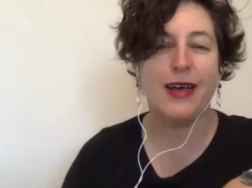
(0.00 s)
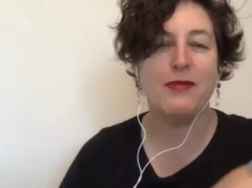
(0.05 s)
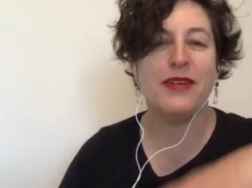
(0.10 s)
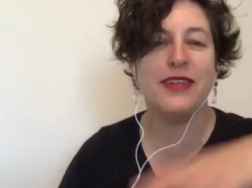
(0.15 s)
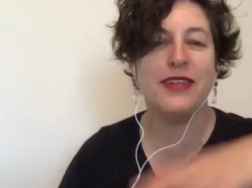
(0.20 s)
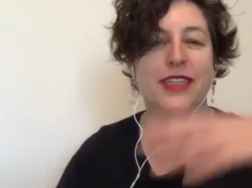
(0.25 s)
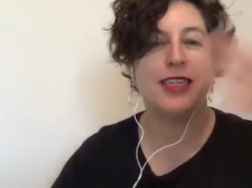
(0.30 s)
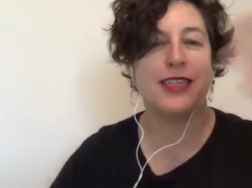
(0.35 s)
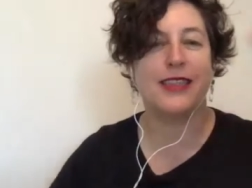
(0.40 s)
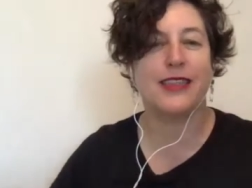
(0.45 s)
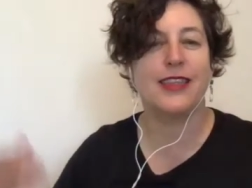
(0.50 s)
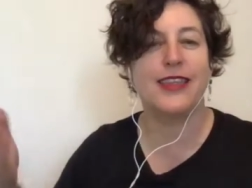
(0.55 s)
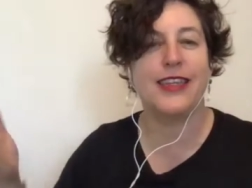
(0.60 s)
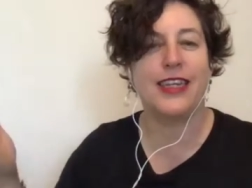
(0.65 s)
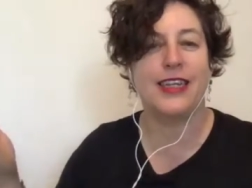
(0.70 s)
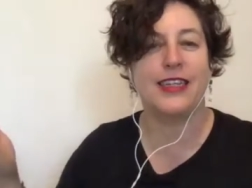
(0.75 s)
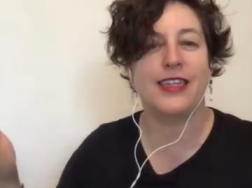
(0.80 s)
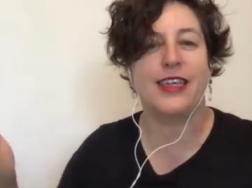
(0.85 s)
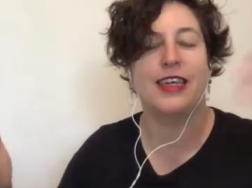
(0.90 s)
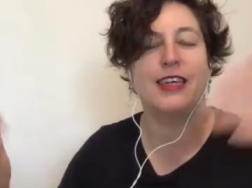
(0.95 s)
might take the lead
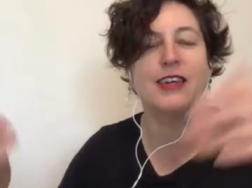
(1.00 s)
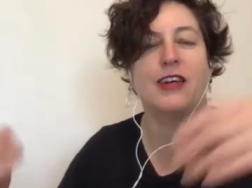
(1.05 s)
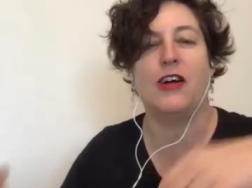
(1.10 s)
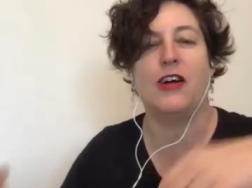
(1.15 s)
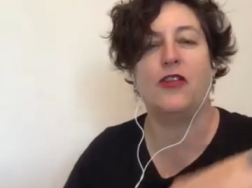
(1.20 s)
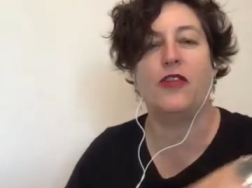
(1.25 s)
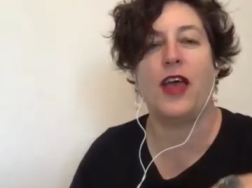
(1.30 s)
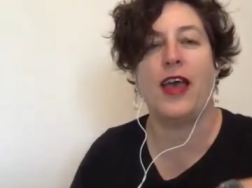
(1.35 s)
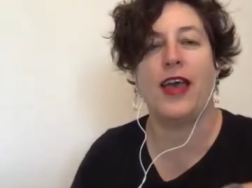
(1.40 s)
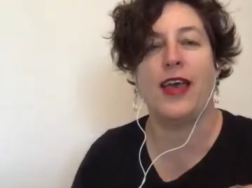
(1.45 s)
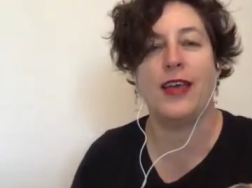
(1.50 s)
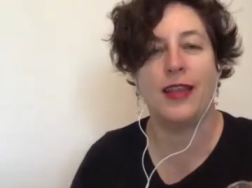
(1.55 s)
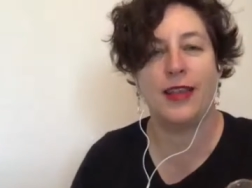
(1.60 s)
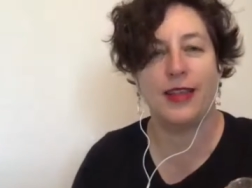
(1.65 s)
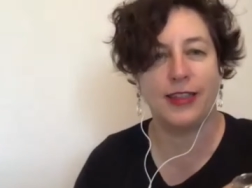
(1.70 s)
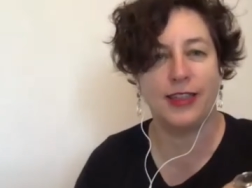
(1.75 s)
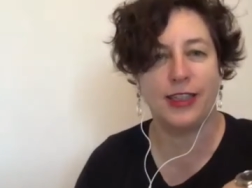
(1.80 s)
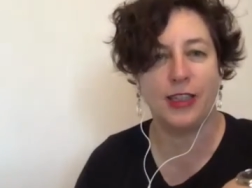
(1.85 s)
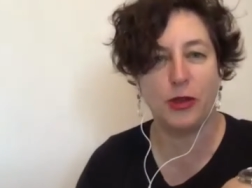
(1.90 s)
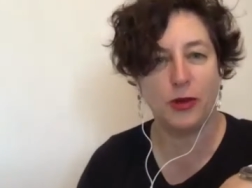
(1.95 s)
and kick off
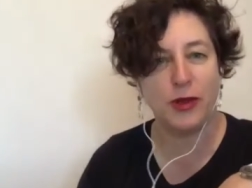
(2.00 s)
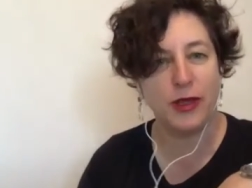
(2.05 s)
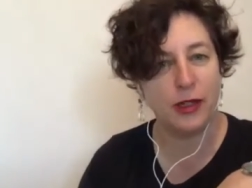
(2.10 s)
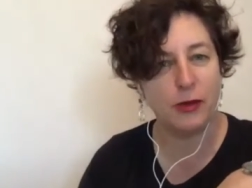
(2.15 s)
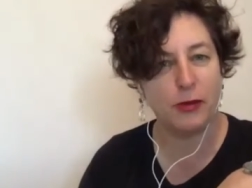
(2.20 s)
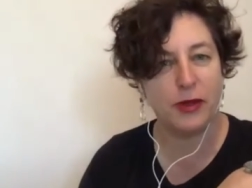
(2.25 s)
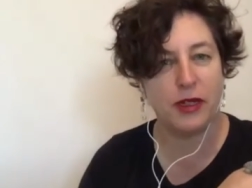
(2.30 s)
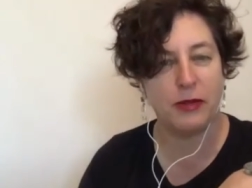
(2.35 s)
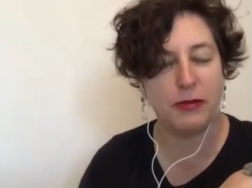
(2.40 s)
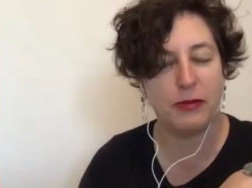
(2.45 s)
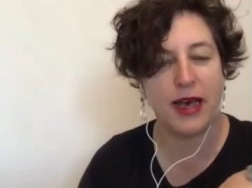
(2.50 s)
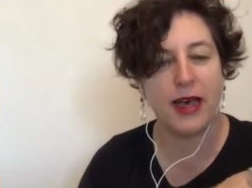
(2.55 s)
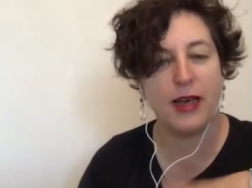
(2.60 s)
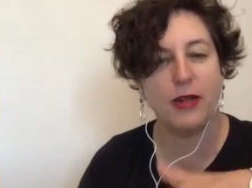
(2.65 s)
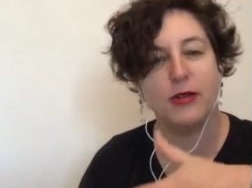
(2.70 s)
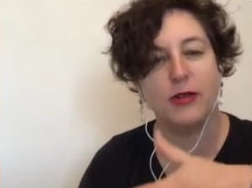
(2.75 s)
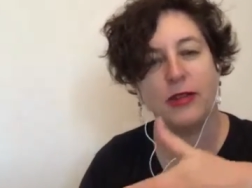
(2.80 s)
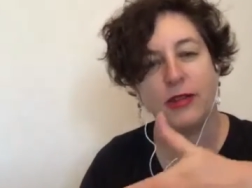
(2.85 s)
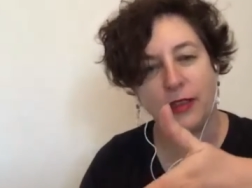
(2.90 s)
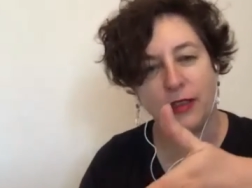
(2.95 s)
and do a little bit
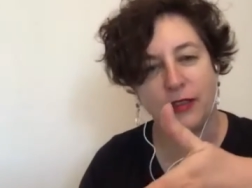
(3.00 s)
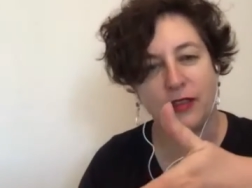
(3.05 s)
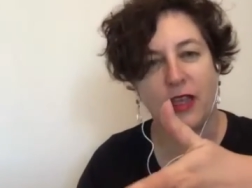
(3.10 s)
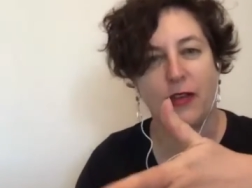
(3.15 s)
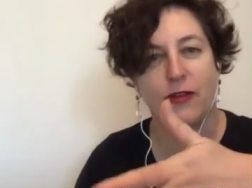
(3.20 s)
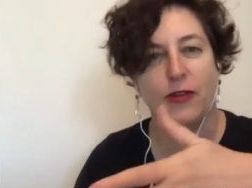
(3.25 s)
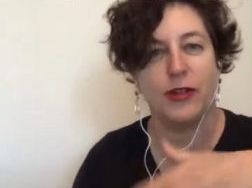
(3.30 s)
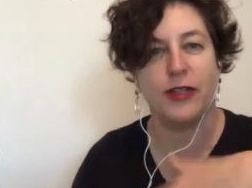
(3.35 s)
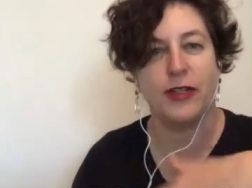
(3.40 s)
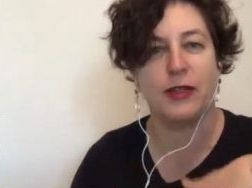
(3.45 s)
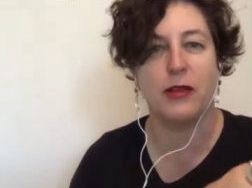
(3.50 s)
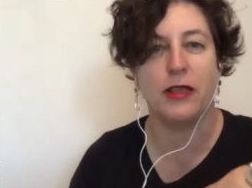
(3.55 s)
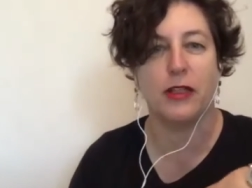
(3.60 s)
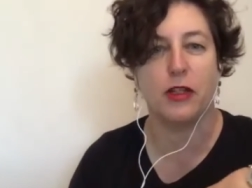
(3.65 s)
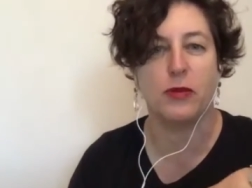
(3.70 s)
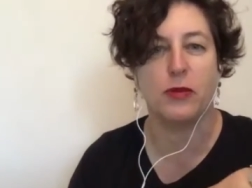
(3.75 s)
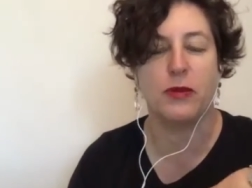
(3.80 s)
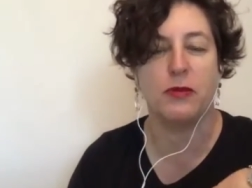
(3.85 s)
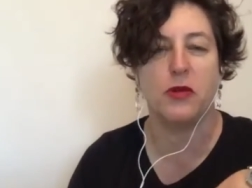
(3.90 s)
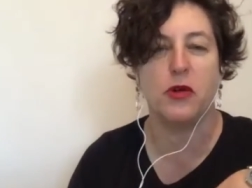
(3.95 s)
about discovering a little
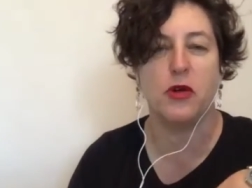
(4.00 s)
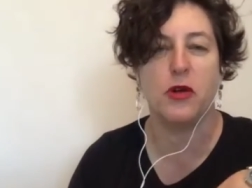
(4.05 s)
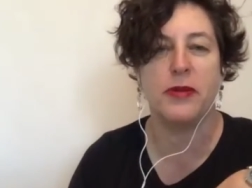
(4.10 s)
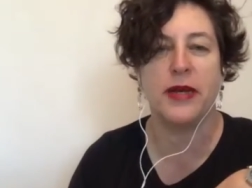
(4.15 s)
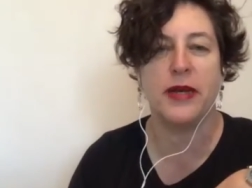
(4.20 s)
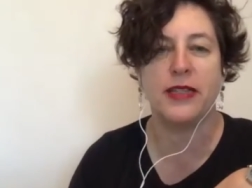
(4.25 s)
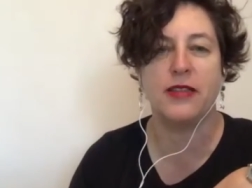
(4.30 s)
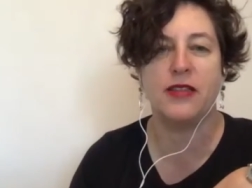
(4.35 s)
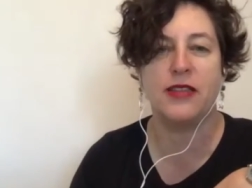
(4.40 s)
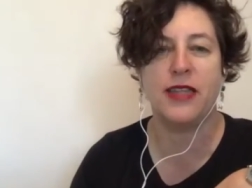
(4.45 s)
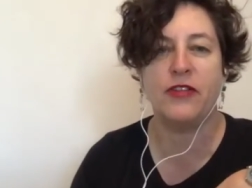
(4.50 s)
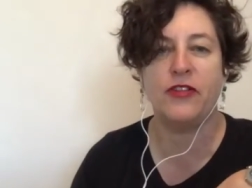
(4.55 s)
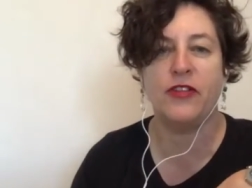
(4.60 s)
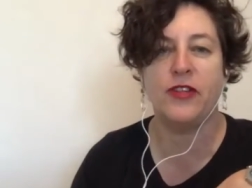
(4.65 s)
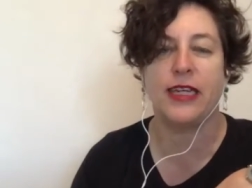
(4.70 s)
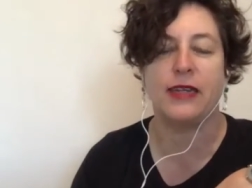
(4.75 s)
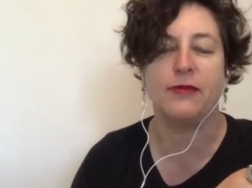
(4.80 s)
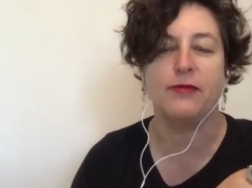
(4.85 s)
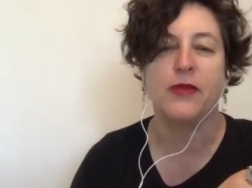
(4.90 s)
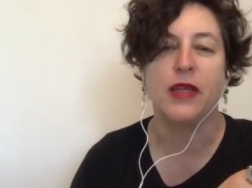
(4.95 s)
bit more about
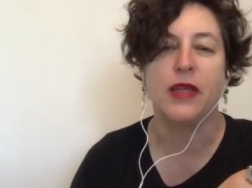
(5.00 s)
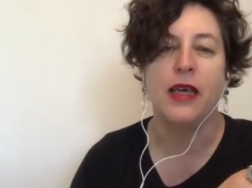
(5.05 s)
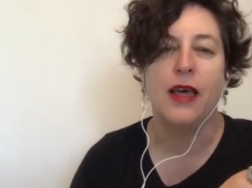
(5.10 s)
Stephanie.